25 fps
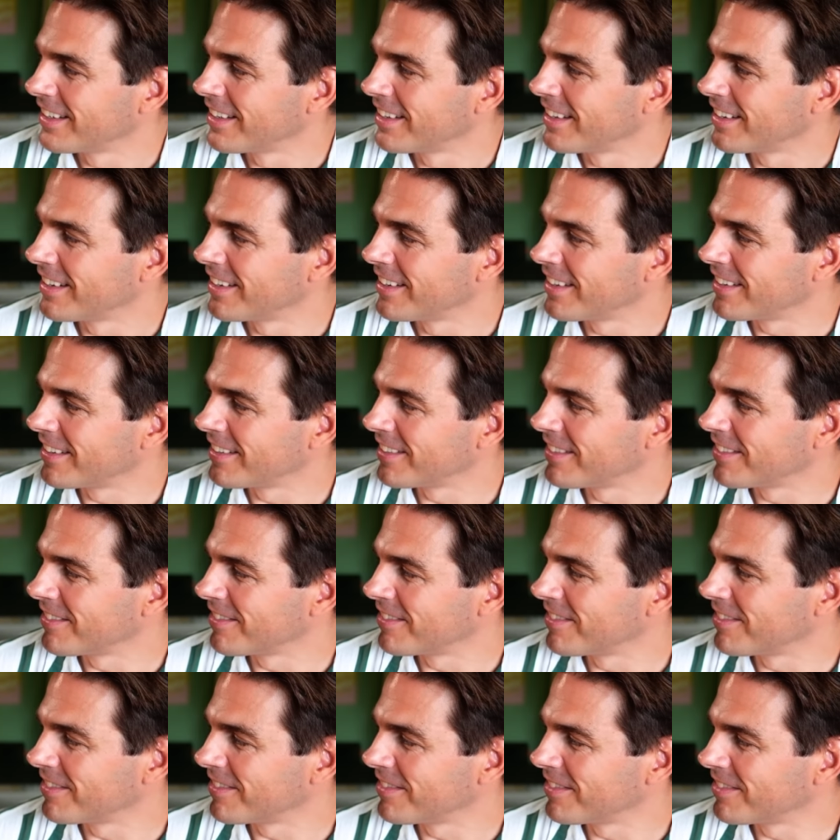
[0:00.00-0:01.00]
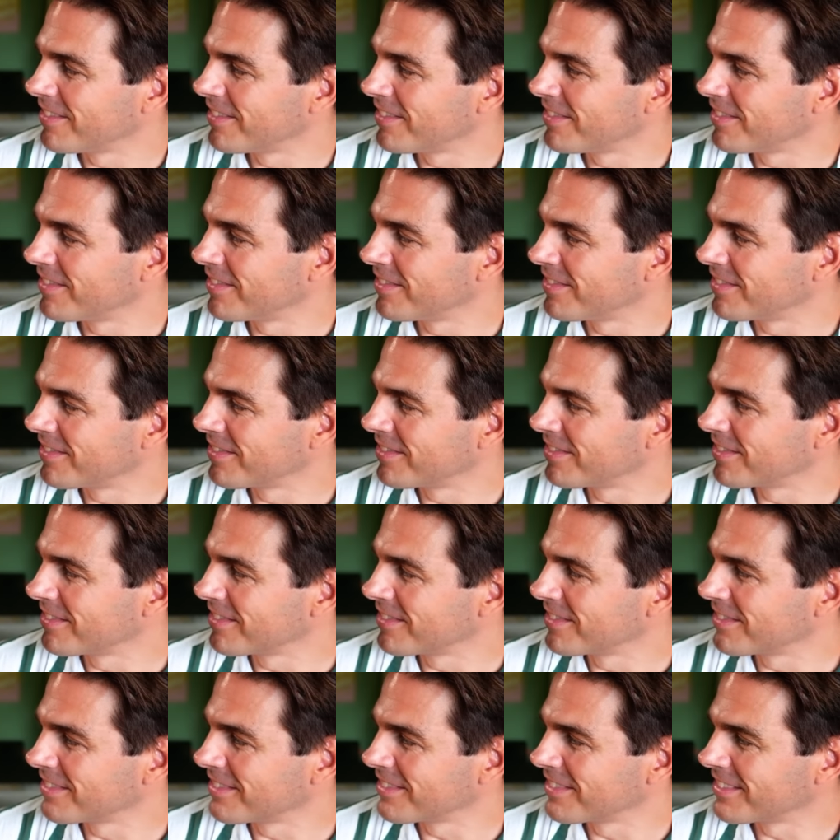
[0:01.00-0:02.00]

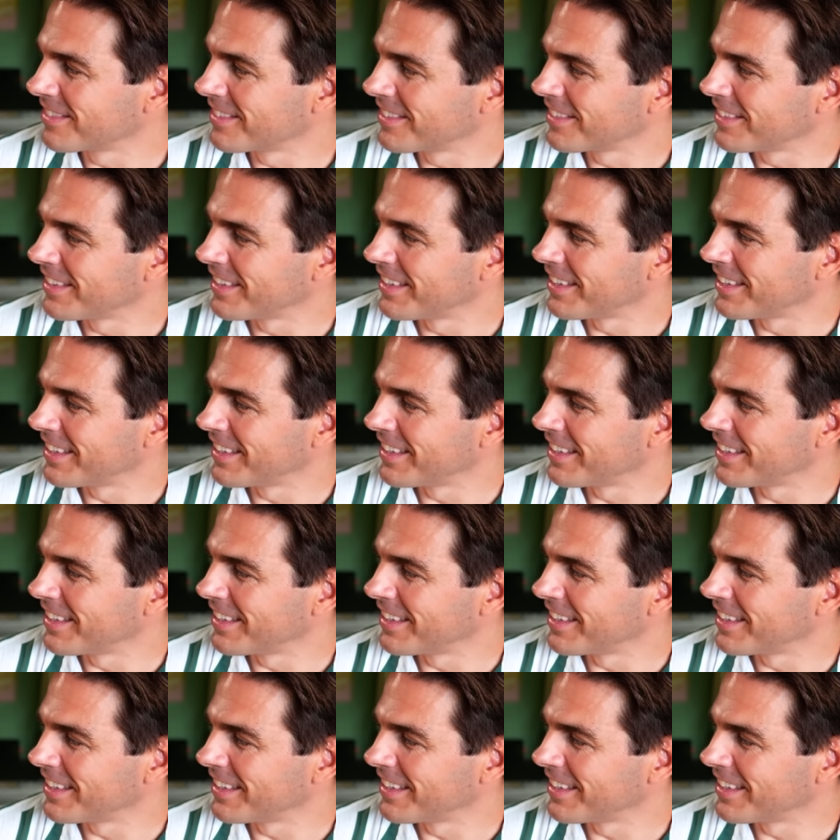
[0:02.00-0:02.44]
(not speaking)